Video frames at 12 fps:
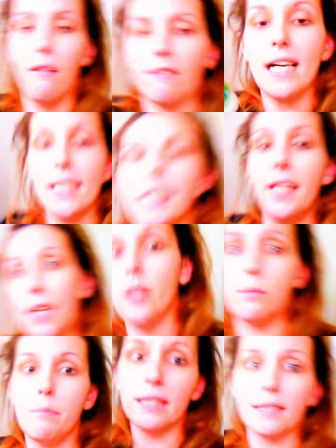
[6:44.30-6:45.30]
got it
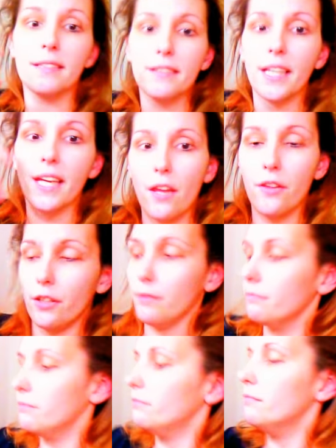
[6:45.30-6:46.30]
mixed together,
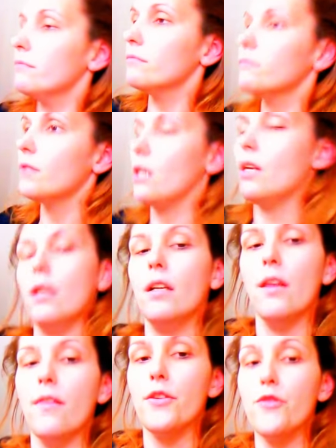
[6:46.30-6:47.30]

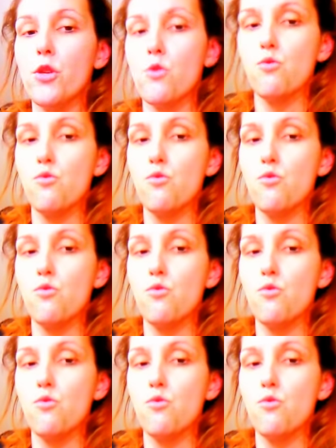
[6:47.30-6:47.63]
the two.